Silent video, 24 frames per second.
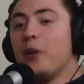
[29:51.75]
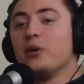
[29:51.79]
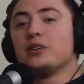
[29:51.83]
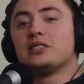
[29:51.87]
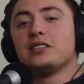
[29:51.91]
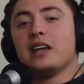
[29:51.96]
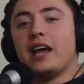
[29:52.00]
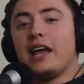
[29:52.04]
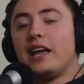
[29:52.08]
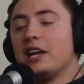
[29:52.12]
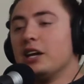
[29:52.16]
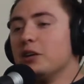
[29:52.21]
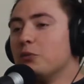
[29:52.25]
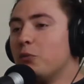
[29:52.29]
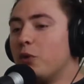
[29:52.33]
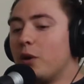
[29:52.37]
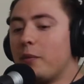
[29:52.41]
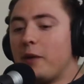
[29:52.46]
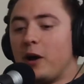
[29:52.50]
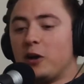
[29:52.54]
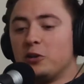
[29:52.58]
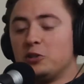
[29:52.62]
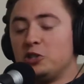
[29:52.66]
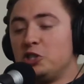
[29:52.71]
I was like,
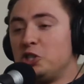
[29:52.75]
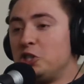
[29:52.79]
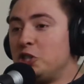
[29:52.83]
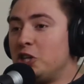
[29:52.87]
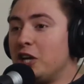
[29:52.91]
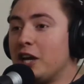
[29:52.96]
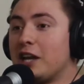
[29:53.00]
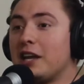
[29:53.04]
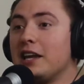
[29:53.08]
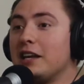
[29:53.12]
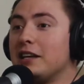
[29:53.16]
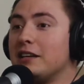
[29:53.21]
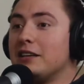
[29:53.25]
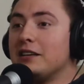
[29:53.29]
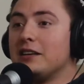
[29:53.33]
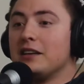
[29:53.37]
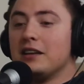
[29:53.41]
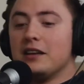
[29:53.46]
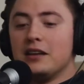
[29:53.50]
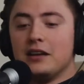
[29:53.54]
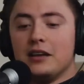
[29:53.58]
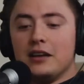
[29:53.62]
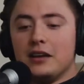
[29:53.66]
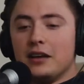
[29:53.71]
what about chicken,
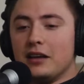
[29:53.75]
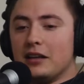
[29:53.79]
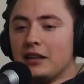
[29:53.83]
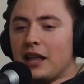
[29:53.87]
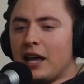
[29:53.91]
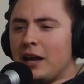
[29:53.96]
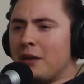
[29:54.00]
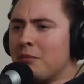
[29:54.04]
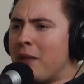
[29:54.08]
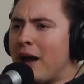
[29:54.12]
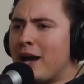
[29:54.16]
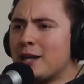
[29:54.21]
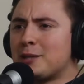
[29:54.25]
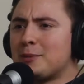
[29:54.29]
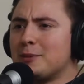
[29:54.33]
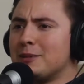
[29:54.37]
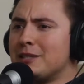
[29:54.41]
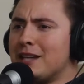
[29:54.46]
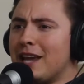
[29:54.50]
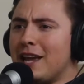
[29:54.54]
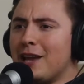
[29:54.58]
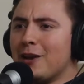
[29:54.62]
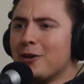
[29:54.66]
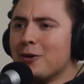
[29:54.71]
like mashed
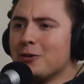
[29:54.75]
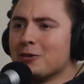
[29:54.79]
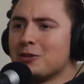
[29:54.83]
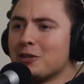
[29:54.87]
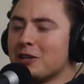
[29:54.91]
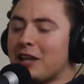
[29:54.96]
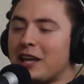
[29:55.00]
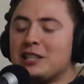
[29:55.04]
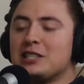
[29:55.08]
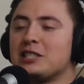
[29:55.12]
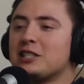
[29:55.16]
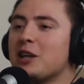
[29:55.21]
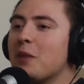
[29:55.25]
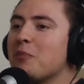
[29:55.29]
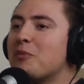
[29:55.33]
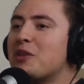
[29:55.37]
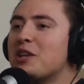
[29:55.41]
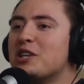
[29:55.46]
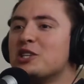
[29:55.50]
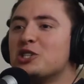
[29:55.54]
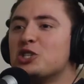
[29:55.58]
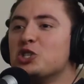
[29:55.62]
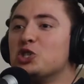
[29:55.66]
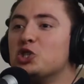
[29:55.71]
potatoes, like
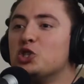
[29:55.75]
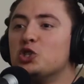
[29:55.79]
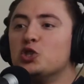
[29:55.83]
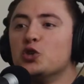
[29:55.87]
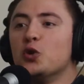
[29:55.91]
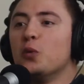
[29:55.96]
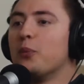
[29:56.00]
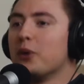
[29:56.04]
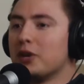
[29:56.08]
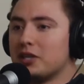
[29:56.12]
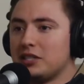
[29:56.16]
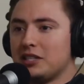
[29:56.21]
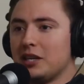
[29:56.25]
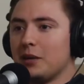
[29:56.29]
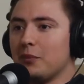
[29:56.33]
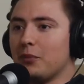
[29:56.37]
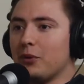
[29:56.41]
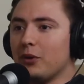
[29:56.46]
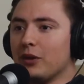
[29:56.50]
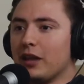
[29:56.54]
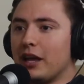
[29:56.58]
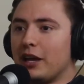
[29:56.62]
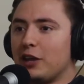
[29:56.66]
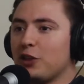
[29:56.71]
something super
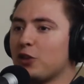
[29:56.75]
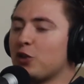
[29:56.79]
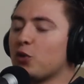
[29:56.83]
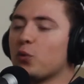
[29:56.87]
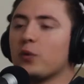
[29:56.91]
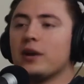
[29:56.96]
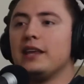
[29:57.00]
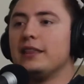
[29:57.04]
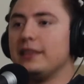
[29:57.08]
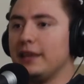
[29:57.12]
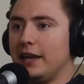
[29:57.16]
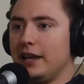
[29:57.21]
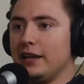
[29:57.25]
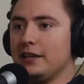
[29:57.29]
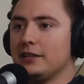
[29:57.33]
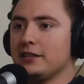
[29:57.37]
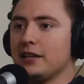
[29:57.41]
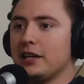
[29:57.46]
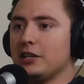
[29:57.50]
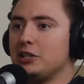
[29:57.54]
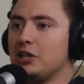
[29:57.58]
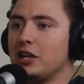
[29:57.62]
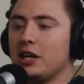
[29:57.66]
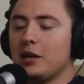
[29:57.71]
simple, like 3 things,
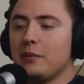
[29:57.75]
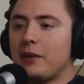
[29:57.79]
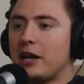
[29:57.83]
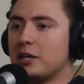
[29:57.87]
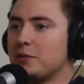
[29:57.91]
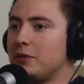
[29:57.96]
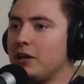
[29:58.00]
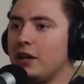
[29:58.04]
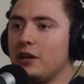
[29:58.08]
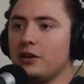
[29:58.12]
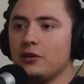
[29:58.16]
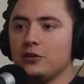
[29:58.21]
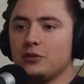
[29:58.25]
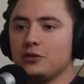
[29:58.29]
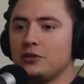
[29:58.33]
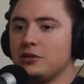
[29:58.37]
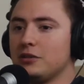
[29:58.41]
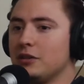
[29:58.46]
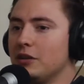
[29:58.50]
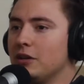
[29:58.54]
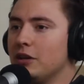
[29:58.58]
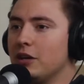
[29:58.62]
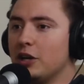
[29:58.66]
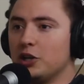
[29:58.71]
like chicken, mashed
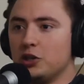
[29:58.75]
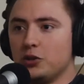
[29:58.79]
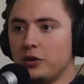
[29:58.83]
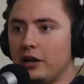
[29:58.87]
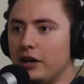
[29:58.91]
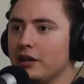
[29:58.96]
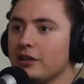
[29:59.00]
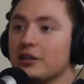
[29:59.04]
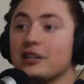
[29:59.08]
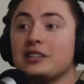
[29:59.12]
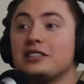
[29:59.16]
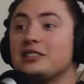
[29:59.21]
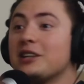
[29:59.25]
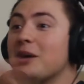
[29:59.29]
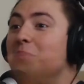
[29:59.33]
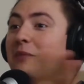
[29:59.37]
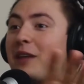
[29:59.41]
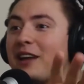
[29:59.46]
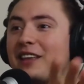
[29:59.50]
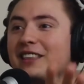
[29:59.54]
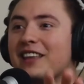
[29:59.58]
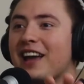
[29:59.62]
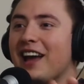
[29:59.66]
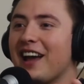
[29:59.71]
potatoes, a drink, like something
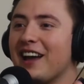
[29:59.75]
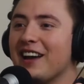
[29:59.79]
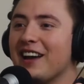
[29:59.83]
like that.